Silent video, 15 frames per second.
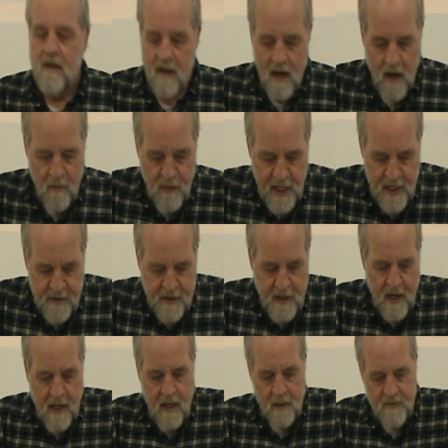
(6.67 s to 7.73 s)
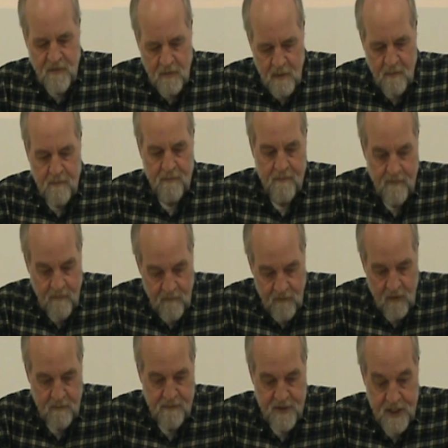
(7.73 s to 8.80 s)
Our reading today comes from, the,
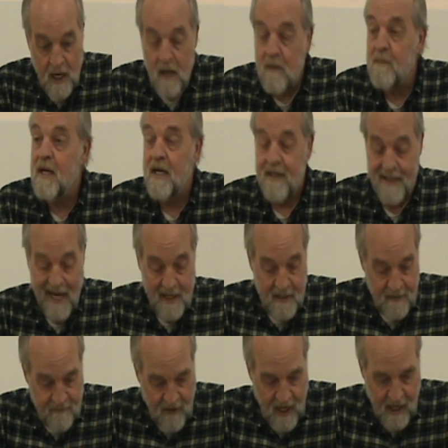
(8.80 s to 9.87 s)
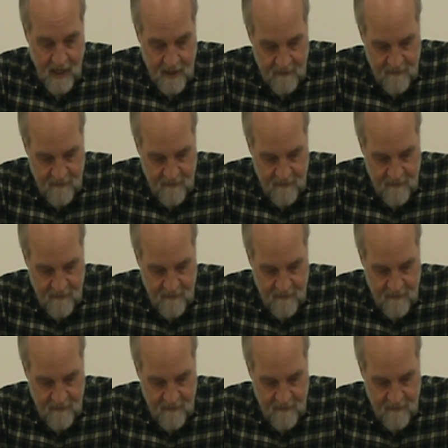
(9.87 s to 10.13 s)
from Psalm 95.